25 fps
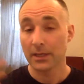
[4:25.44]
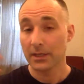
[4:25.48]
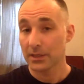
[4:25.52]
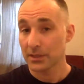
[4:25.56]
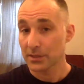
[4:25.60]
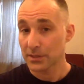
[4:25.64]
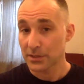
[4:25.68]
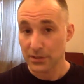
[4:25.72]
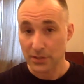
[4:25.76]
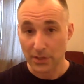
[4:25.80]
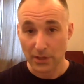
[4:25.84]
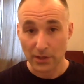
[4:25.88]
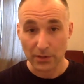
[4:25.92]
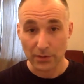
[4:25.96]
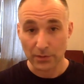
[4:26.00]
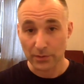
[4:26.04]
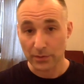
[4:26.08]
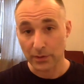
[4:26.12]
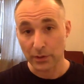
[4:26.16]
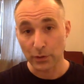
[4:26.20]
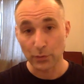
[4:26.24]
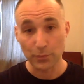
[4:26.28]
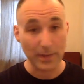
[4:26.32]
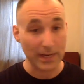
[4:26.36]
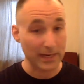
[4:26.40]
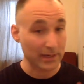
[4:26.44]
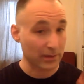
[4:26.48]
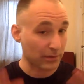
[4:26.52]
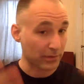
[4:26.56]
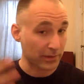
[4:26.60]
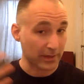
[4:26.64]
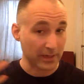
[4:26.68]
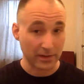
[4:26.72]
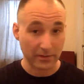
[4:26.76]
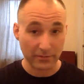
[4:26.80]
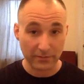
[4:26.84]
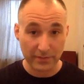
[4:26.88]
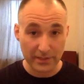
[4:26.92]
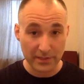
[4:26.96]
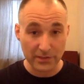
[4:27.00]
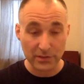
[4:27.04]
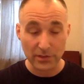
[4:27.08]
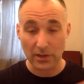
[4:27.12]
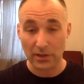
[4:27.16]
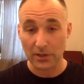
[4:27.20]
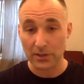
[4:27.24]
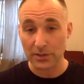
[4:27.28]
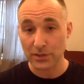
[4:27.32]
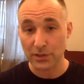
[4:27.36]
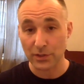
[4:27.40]
So you might think of this
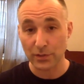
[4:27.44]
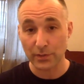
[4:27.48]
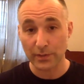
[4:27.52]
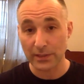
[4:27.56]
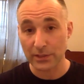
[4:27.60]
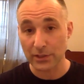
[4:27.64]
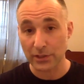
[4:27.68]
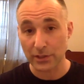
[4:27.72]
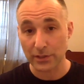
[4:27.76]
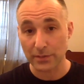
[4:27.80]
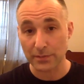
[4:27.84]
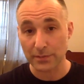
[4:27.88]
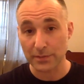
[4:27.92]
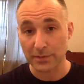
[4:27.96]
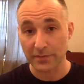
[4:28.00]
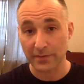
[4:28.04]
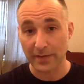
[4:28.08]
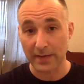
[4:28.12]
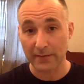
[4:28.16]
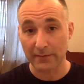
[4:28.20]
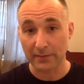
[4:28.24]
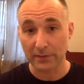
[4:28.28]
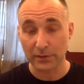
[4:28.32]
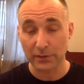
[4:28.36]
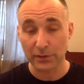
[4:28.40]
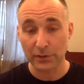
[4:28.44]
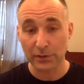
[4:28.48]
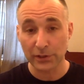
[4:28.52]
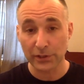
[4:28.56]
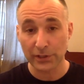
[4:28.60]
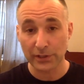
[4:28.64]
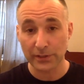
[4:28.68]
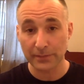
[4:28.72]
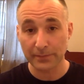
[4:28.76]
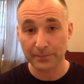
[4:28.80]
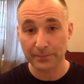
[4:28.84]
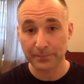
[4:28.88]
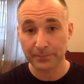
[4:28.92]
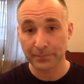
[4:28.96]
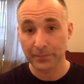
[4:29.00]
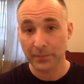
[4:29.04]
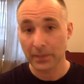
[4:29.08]
also in terms of evolution.